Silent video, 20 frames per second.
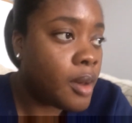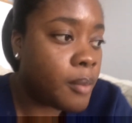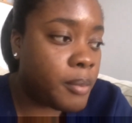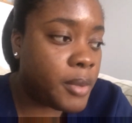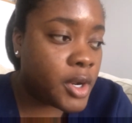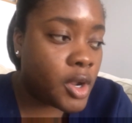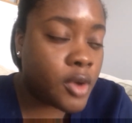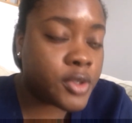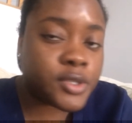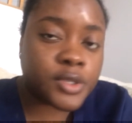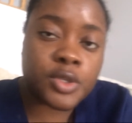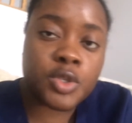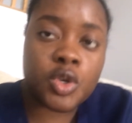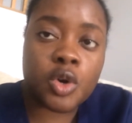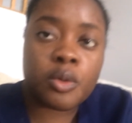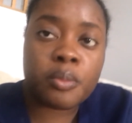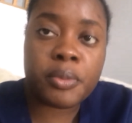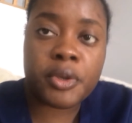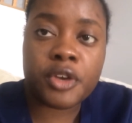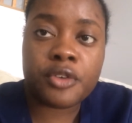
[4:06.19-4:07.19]
But also
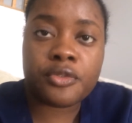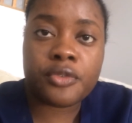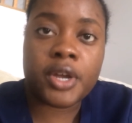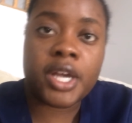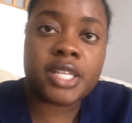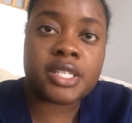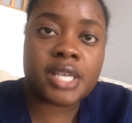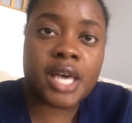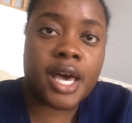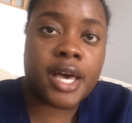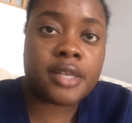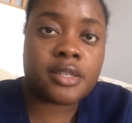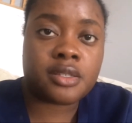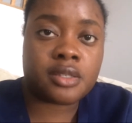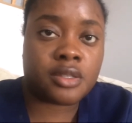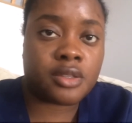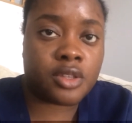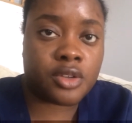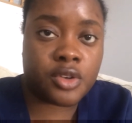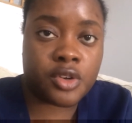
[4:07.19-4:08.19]
don't be afraid to
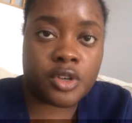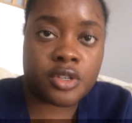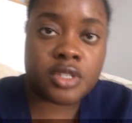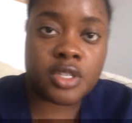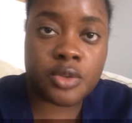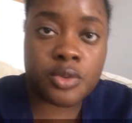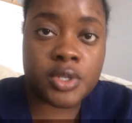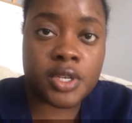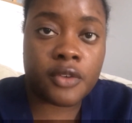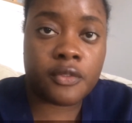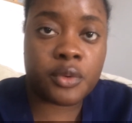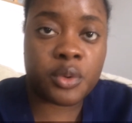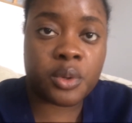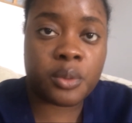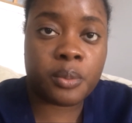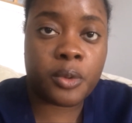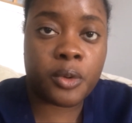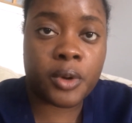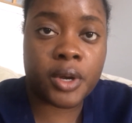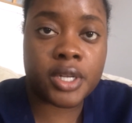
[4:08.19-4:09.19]
ask the nurse who's giving your
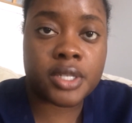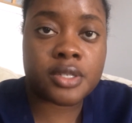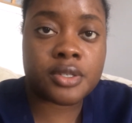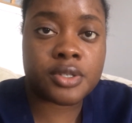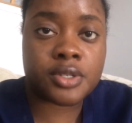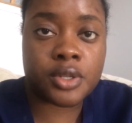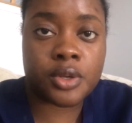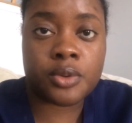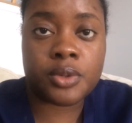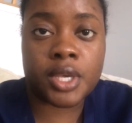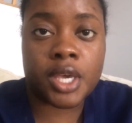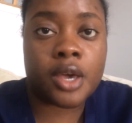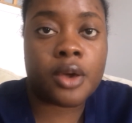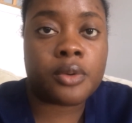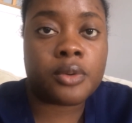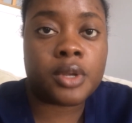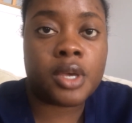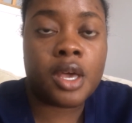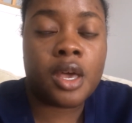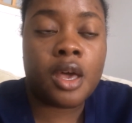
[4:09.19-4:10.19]
report to slow down.